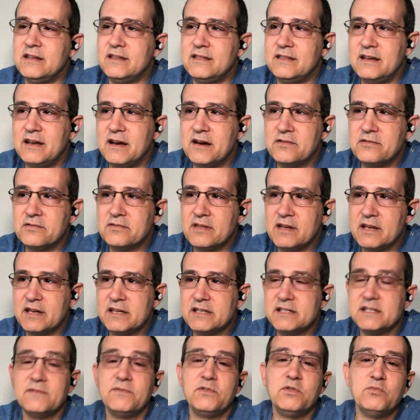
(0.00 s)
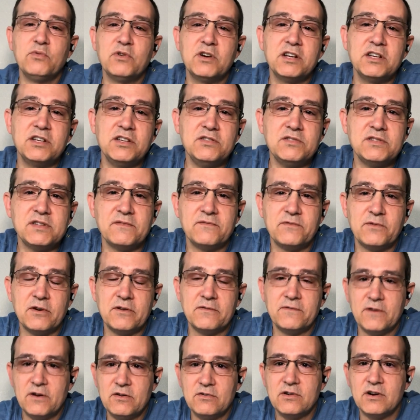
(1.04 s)
The other thing is, if you want to use it for a
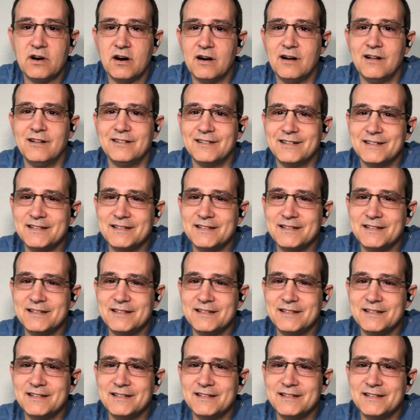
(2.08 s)
phone call,